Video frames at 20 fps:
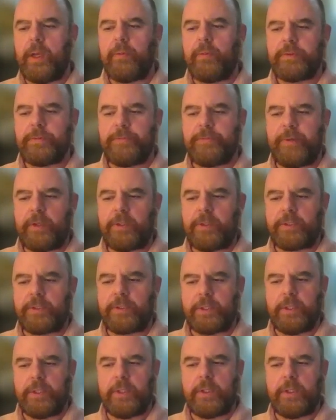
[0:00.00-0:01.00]
It was very
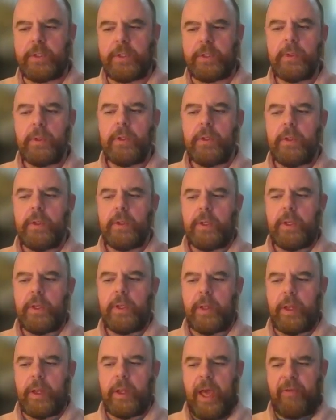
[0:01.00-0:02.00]
slow
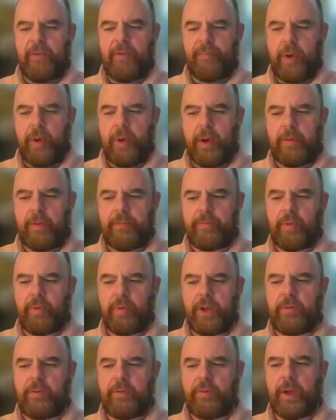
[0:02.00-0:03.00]
in the last part of
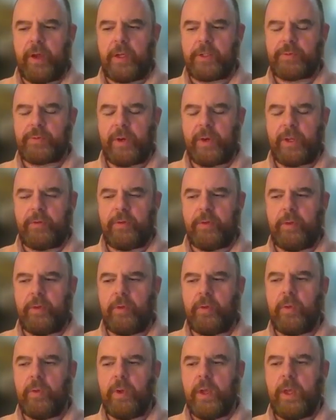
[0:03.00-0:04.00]

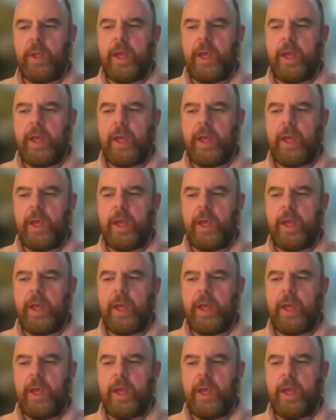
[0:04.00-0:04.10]
2022.